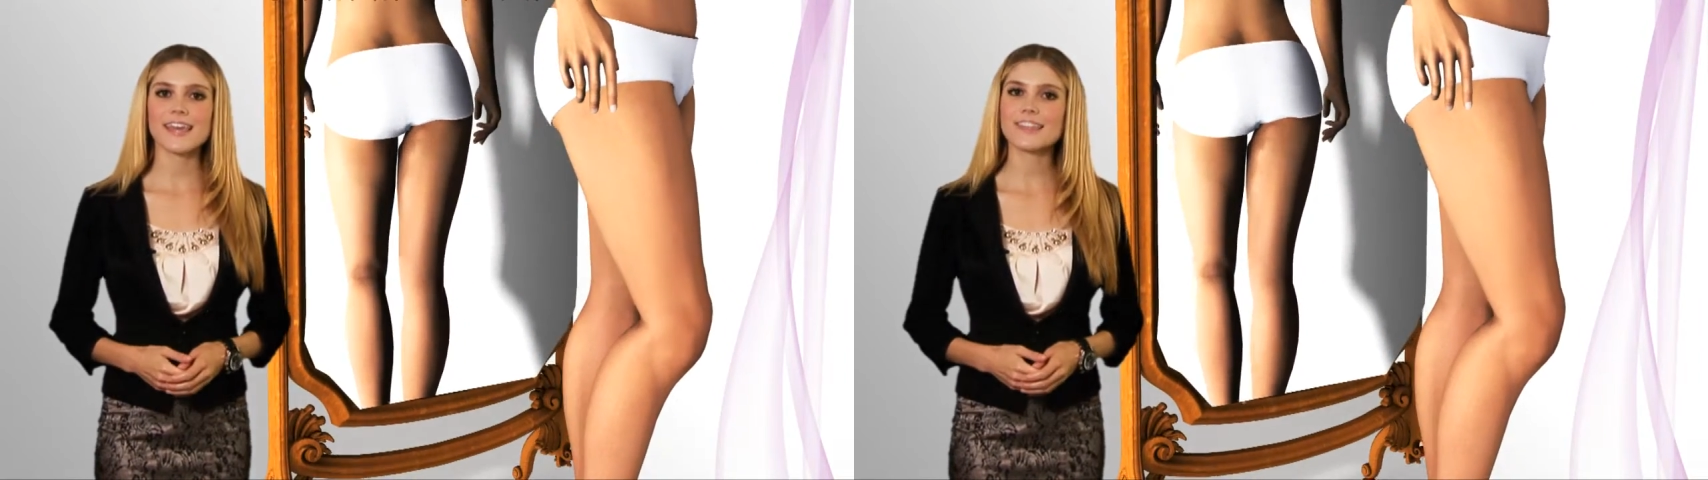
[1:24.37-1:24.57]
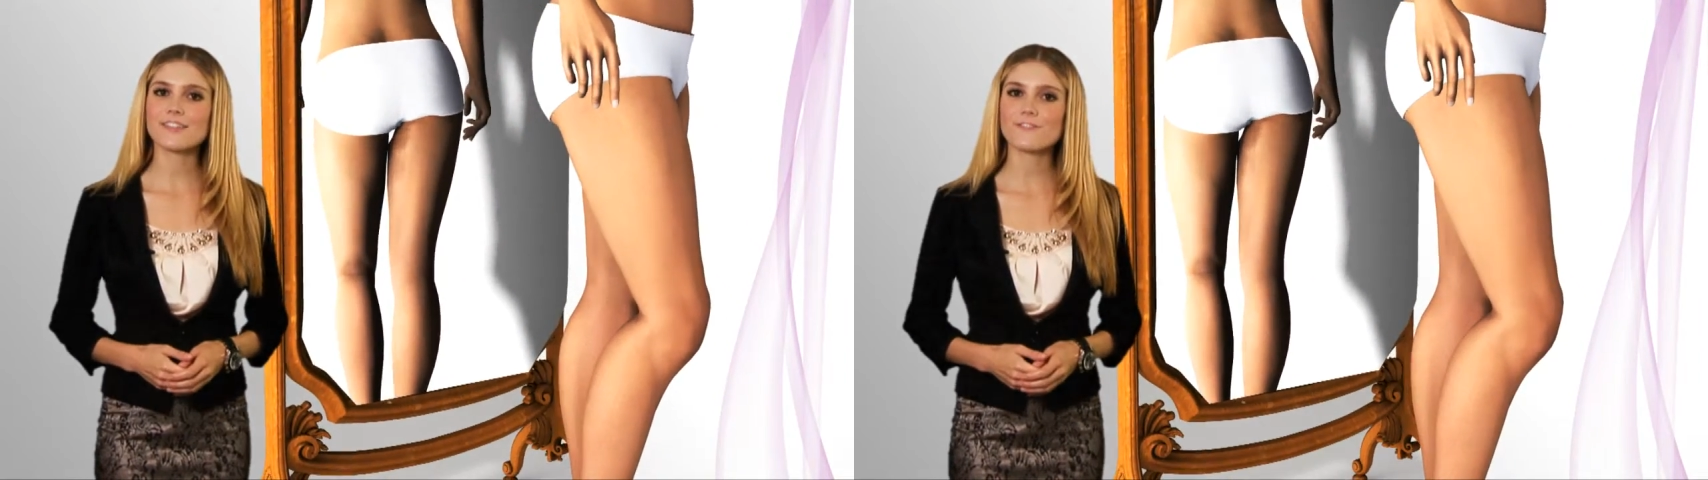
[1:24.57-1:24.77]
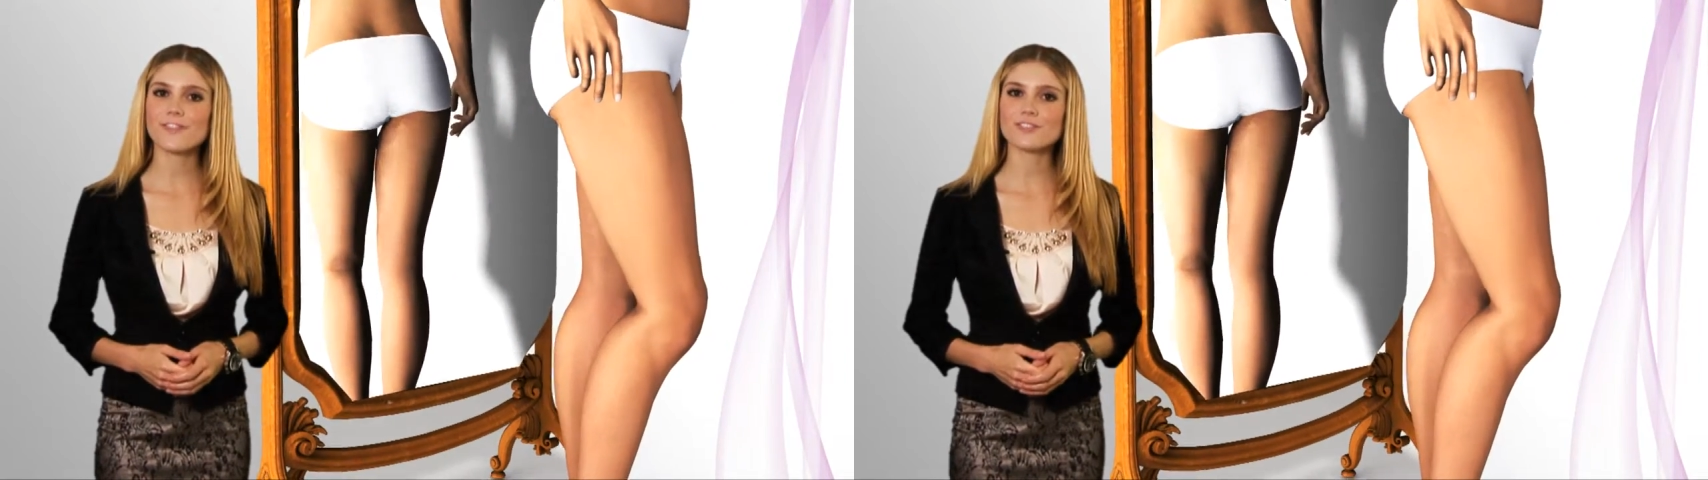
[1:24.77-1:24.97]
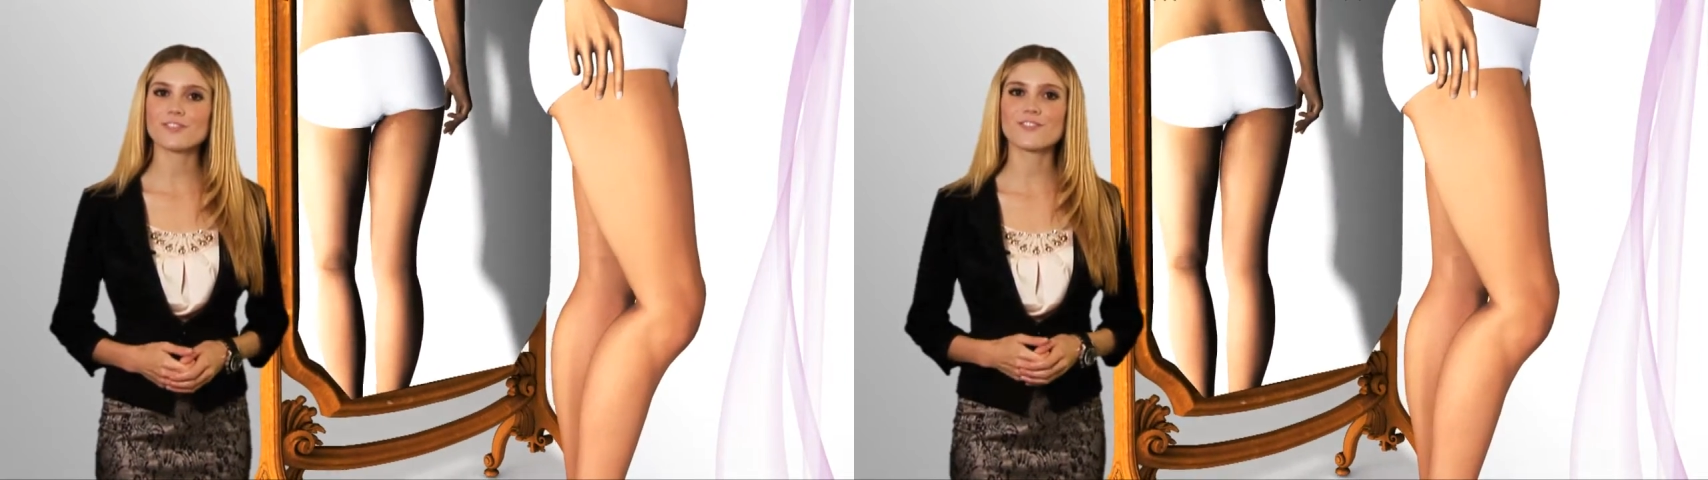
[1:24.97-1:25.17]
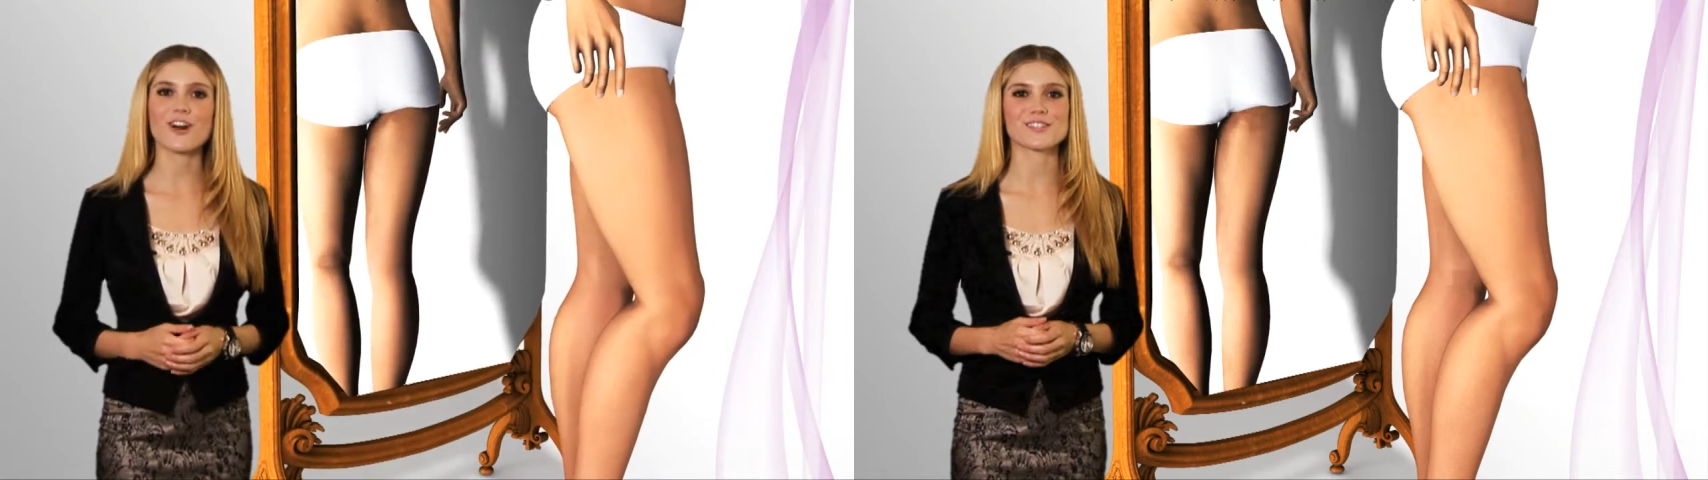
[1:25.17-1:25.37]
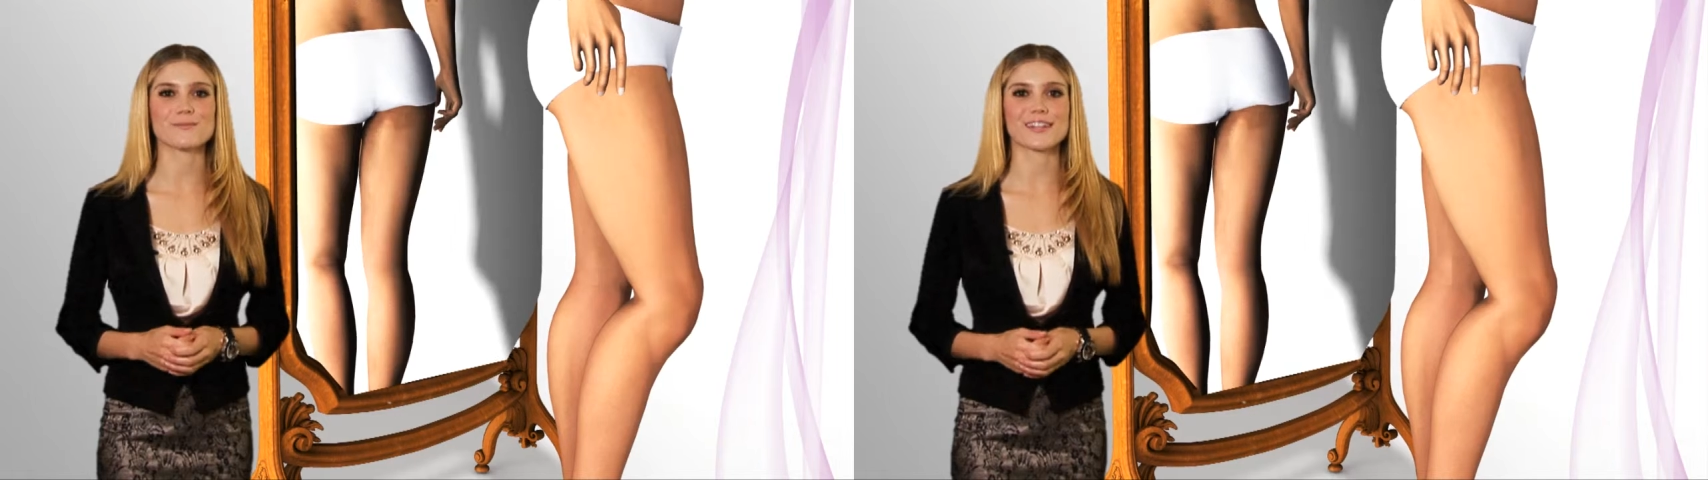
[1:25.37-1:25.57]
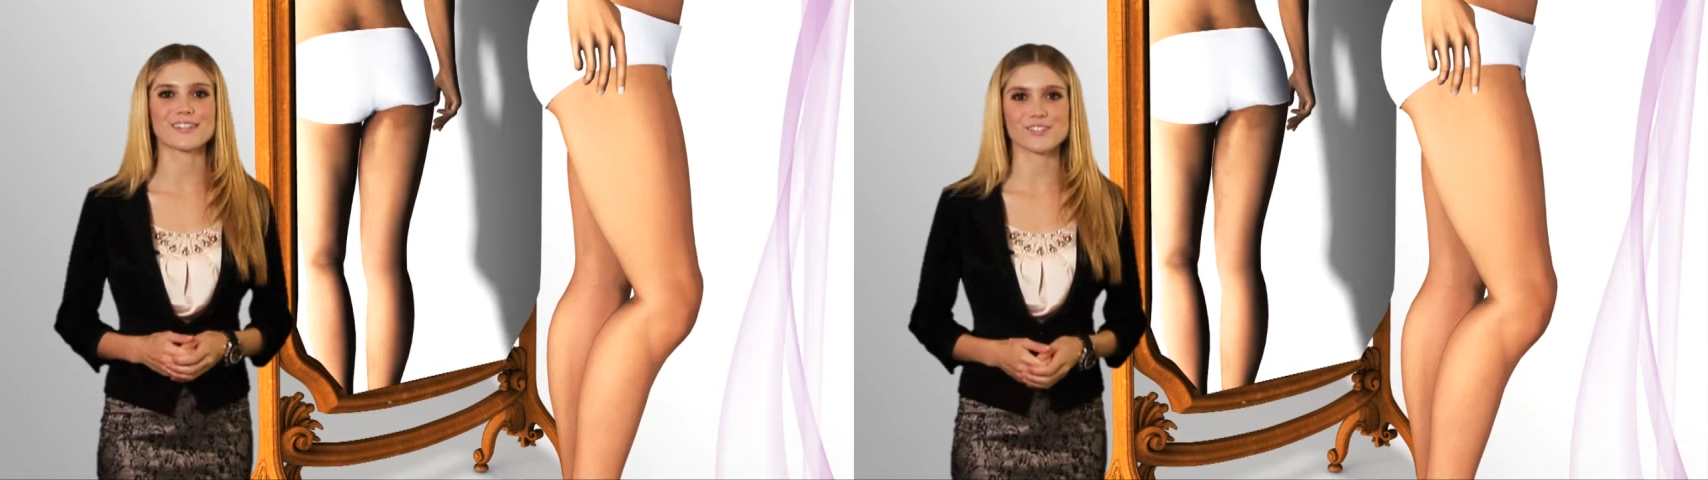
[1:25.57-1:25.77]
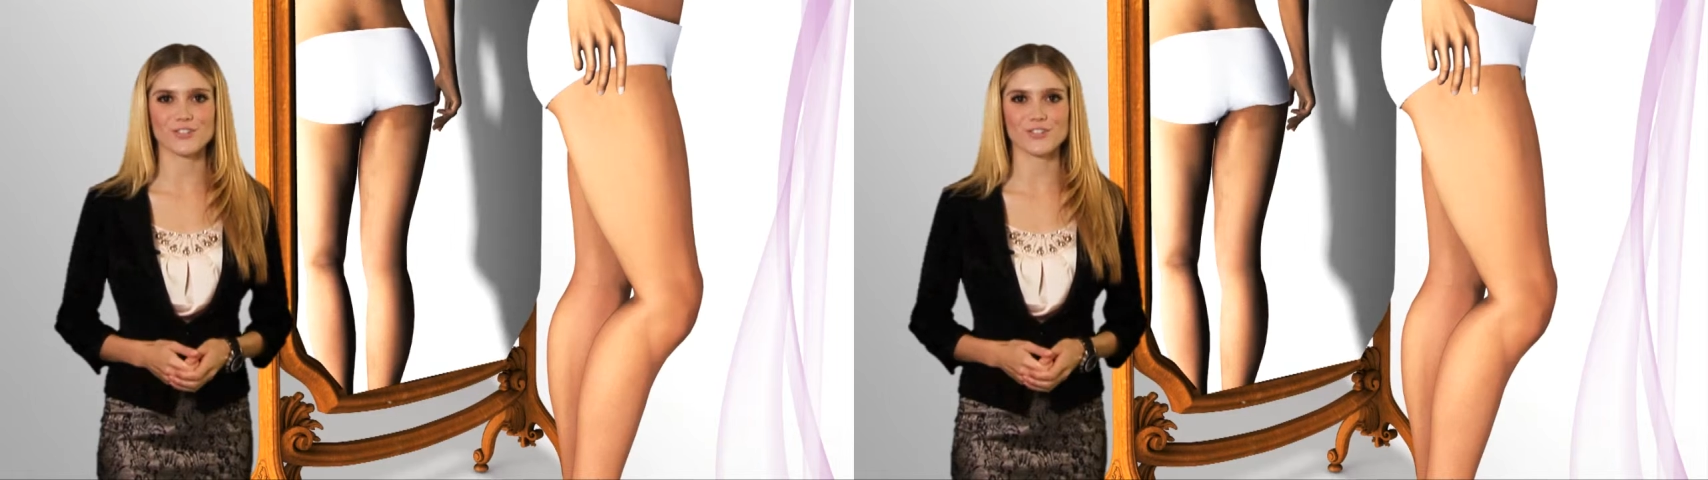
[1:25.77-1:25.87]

in the field of cosmetic